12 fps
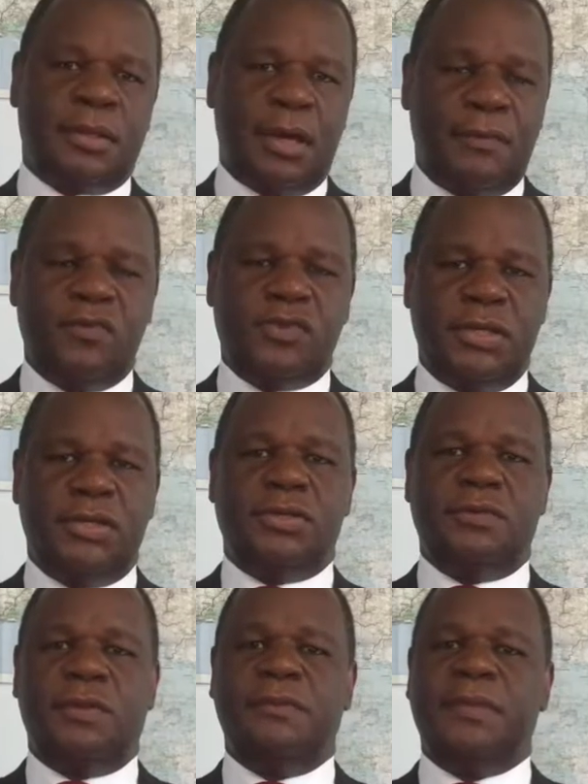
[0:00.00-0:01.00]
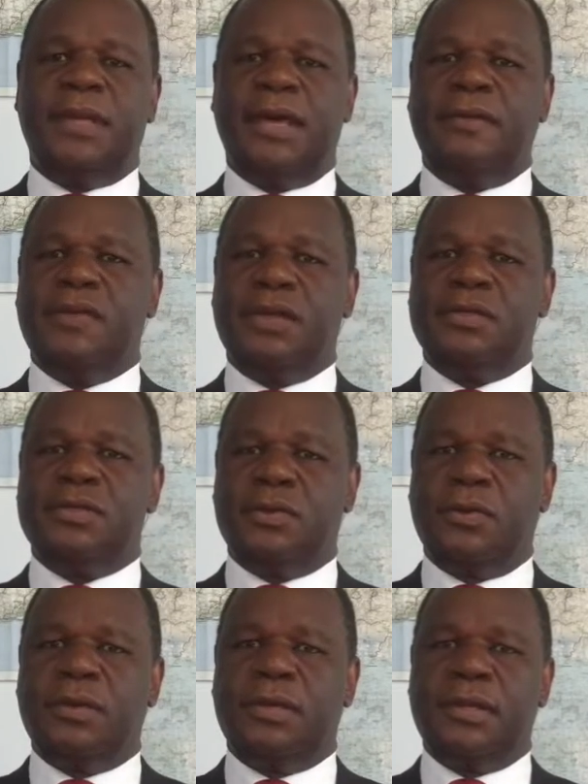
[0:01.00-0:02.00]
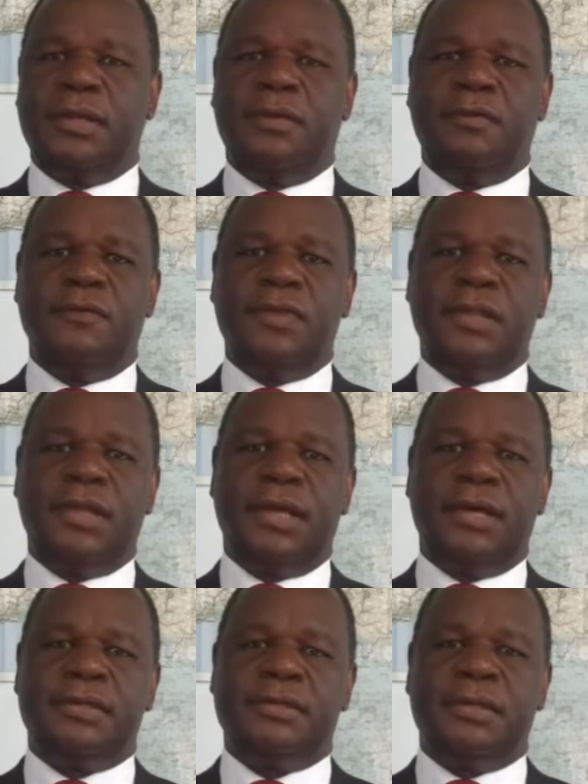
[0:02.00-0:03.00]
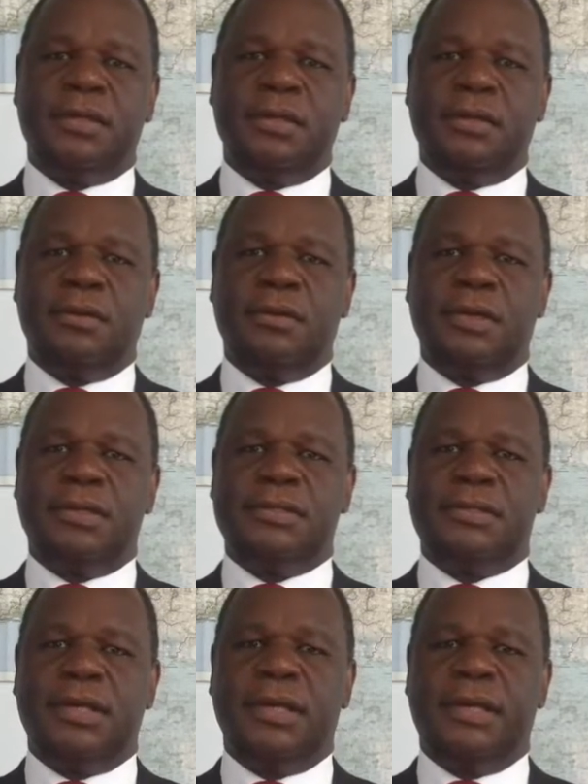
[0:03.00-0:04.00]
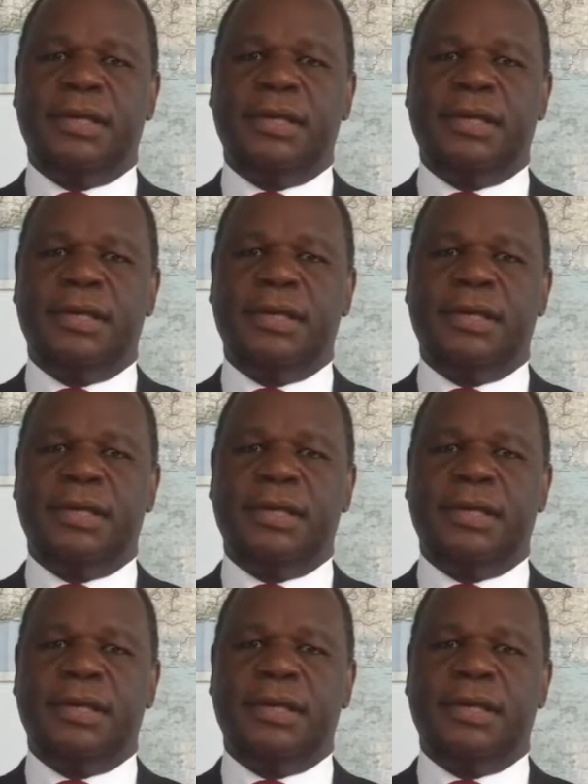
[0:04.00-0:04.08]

conversation we've been having internally over the last year has